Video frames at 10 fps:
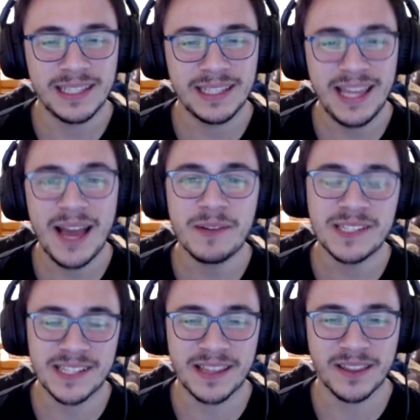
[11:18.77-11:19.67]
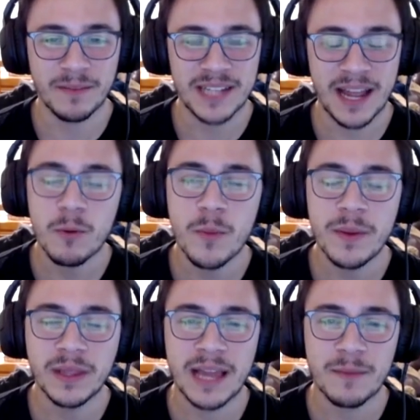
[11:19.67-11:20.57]
Yeah, but it's the thumbtack. Well, maybe
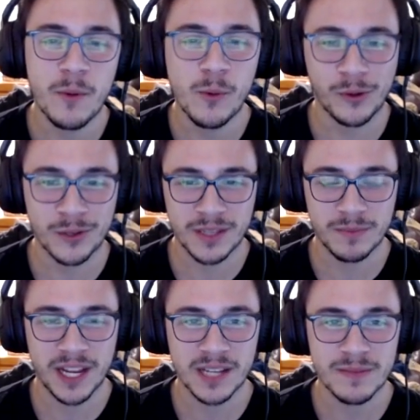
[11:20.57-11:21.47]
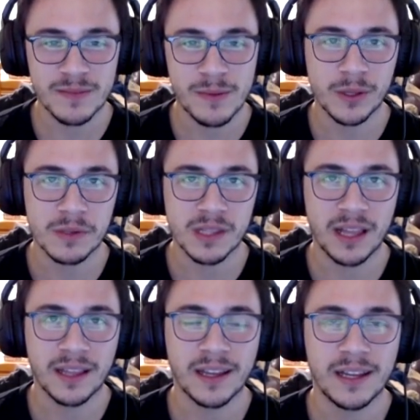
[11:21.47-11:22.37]
we won't use thumbtacks. Maybe we'll use
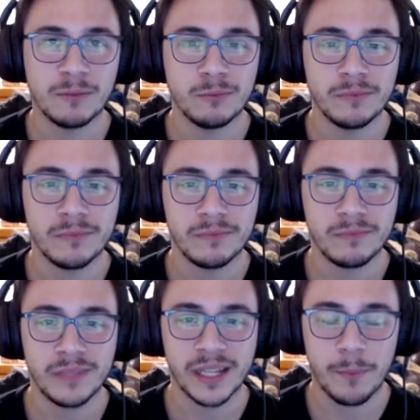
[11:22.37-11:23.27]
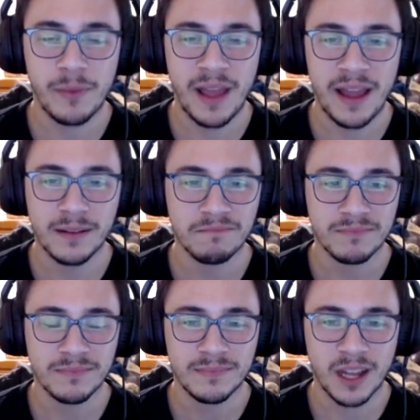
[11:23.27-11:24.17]
like a pen,
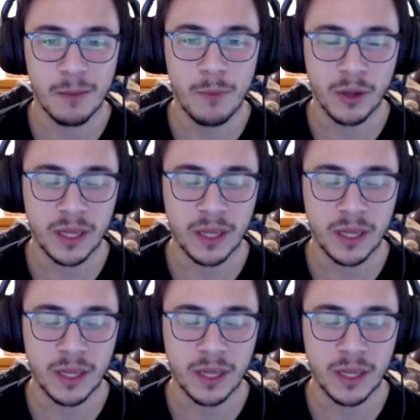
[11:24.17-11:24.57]
like a pokey